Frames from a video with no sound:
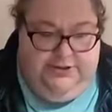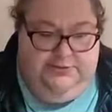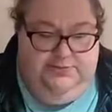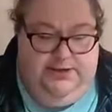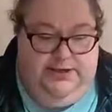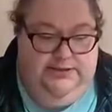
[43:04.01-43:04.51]
This
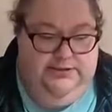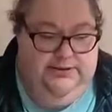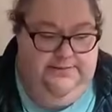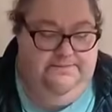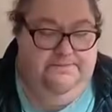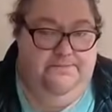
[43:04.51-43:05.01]
Plus.
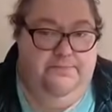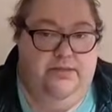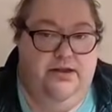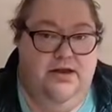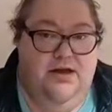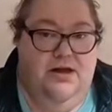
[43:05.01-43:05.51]

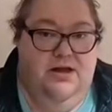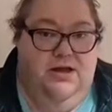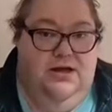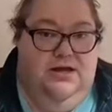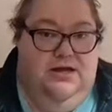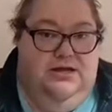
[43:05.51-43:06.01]

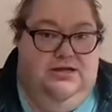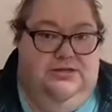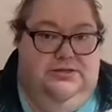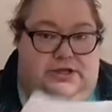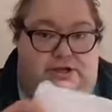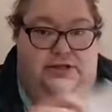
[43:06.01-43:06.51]

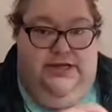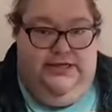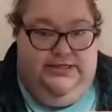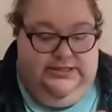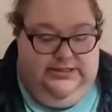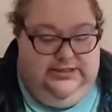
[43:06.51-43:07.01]
So
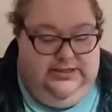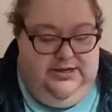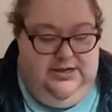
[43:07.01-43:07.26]
this